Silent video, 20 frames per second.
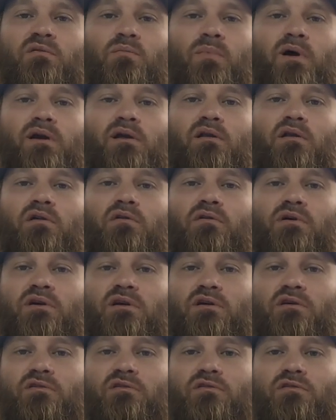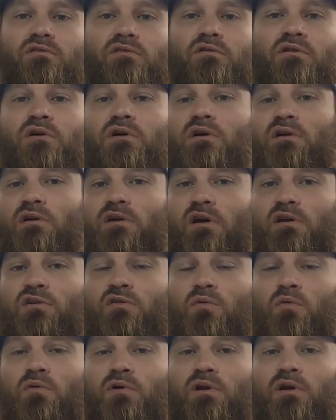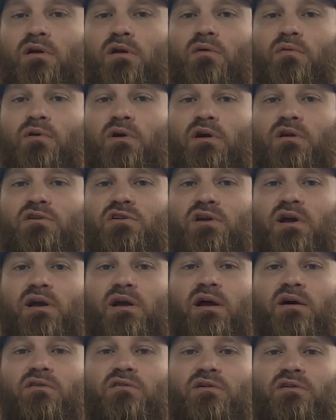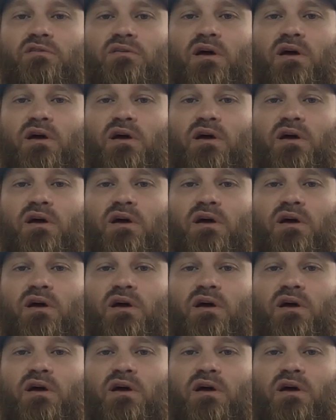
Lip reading: to make it a little easier in case you want to get on there and check out these